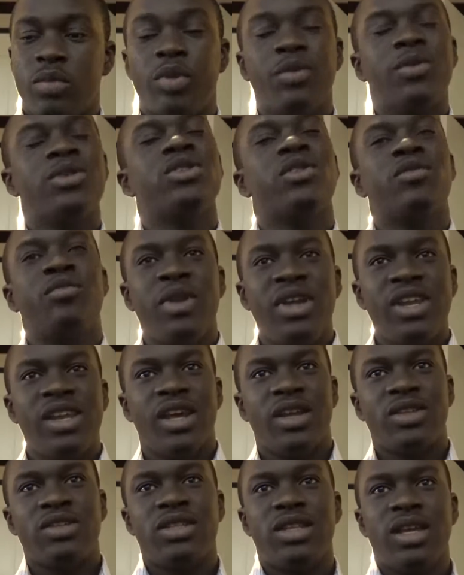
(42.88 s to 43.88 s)
purpose of being
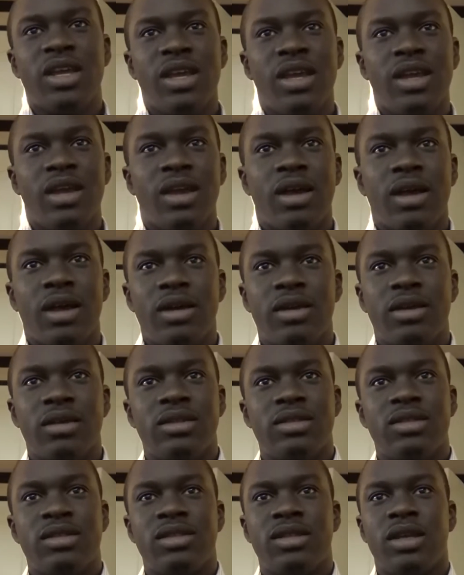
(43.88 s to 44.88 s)
here today
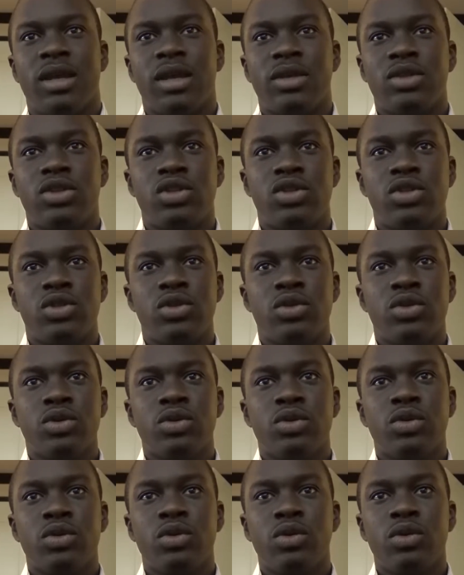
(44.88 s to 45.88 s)
is
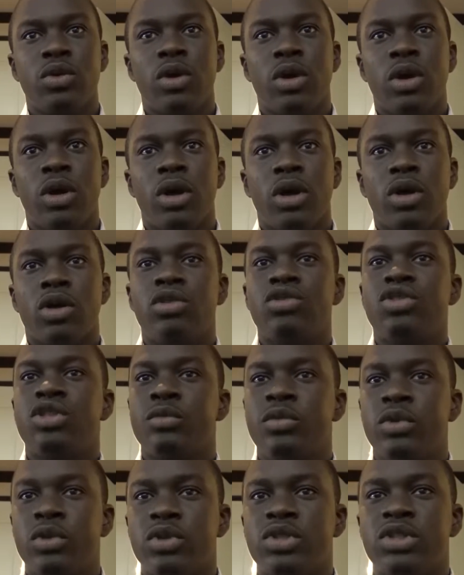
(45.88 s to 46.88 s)
to
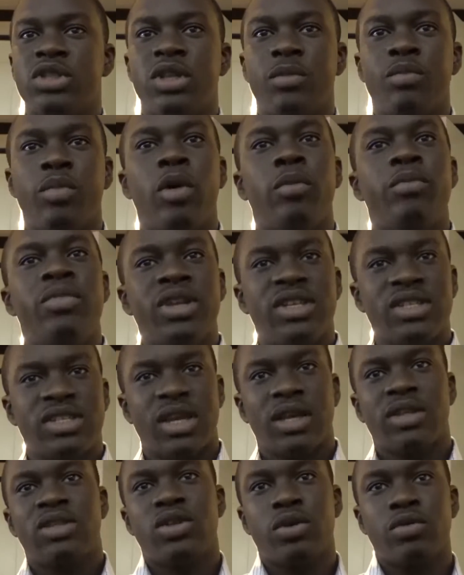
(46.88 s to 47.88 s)
contribute to the public
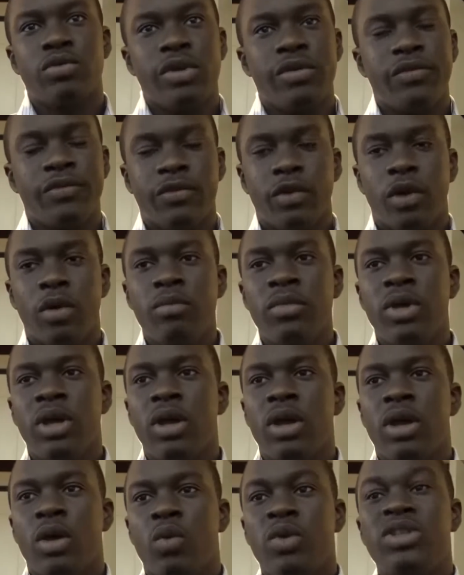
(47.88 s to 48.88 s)
sector reform,
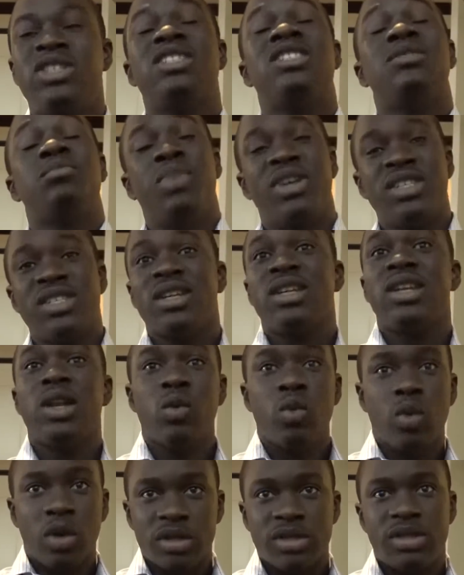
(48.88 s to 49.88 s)
which is
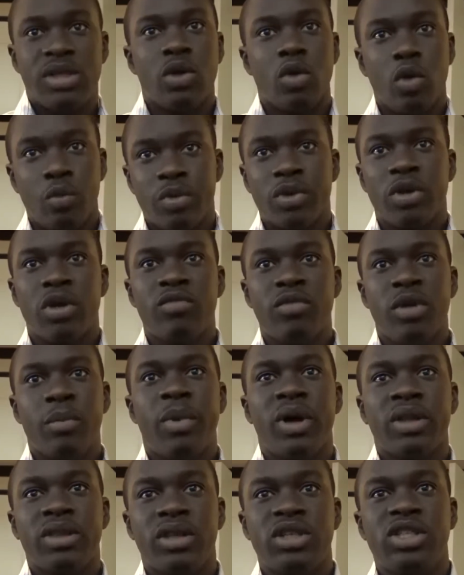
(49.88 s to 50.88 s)
basically what the Open
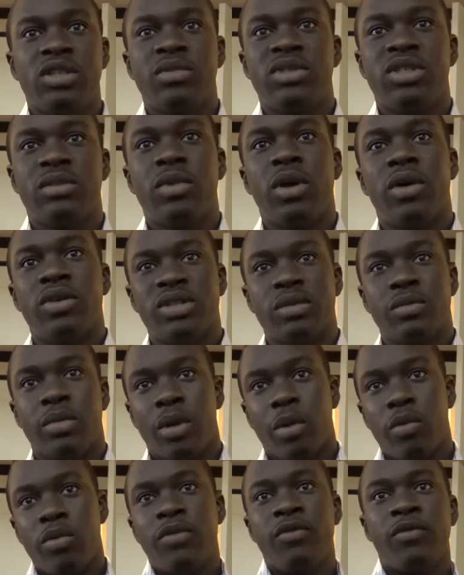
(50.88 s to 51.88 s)
Government Partnership is about. It's
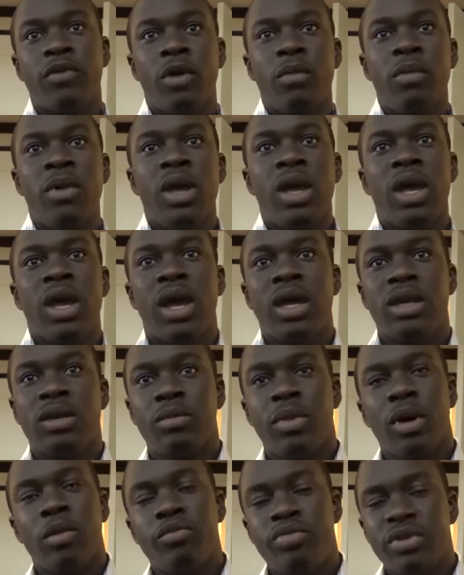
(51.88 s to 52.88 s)
about reform and
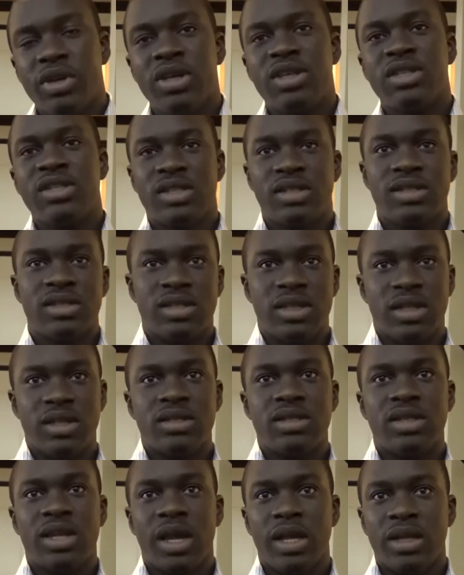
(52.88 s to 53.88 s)
about bringing
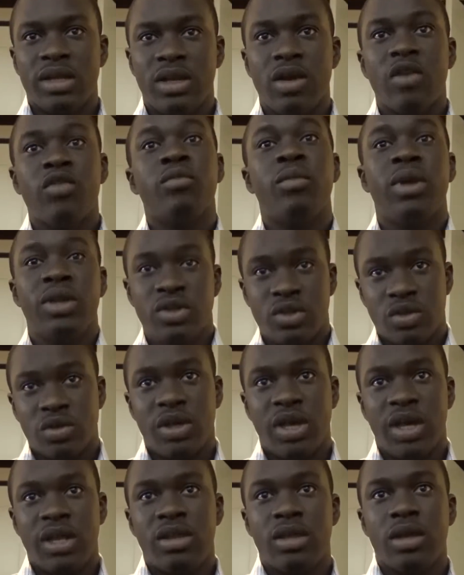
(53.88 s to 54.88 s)
citizens and government
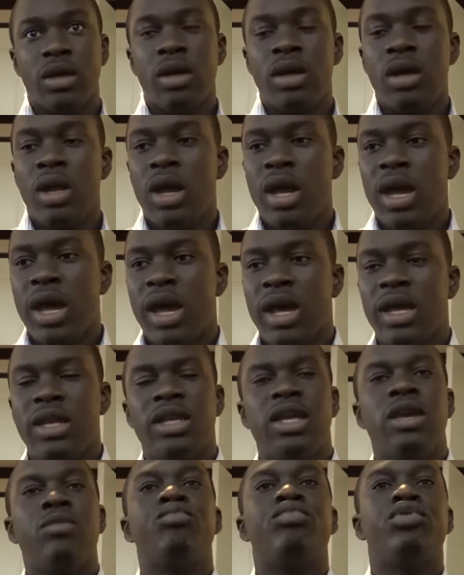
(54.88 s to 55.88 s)
together
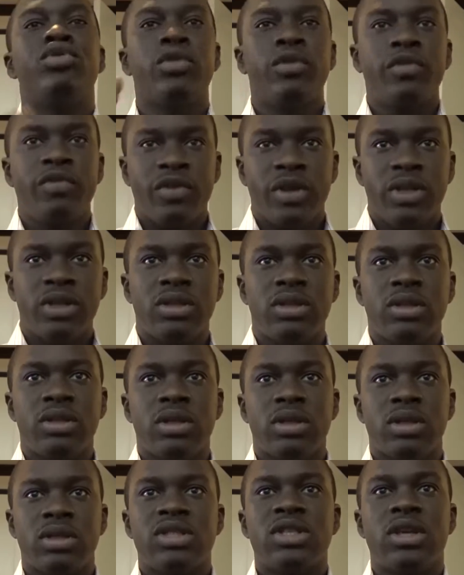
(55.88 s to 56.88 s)
and improving
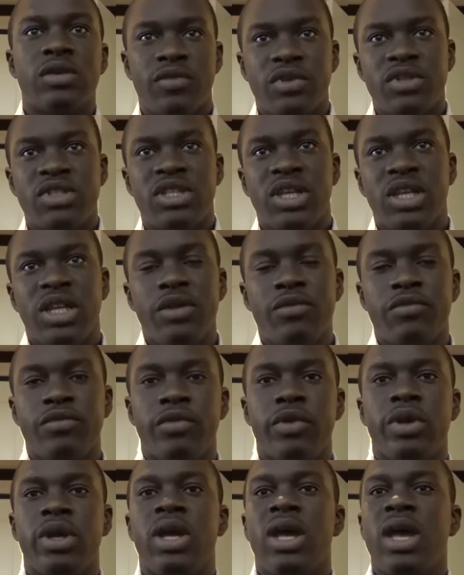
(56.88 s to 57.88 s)
service
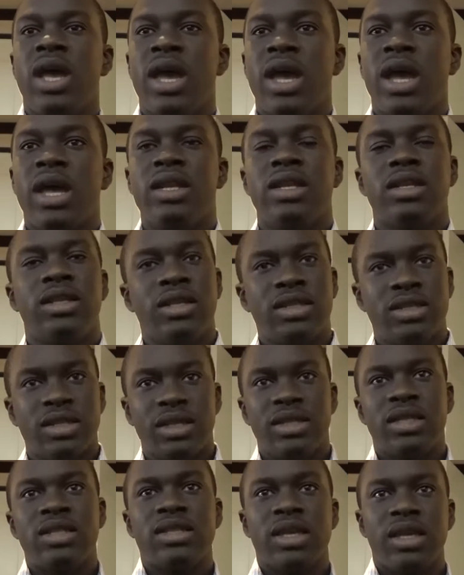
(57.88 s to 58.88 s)
delivery. And
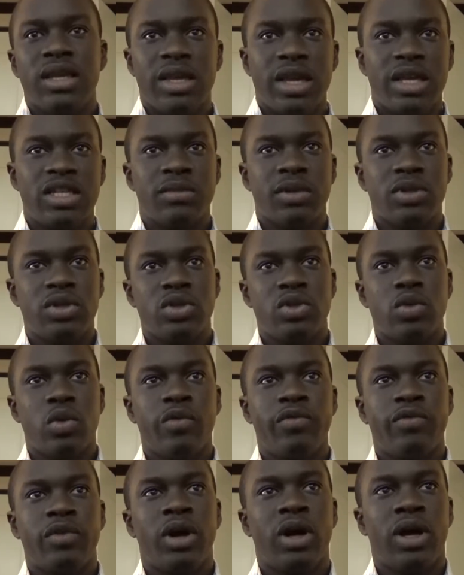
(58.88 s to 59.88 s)
this engagement
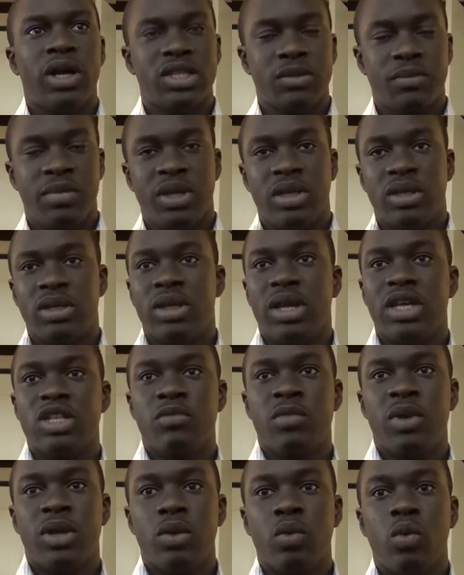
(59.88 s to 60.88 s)
so far has
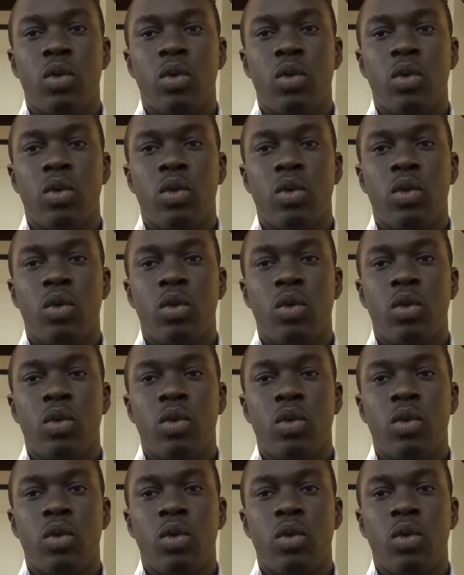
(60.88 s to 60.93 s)
been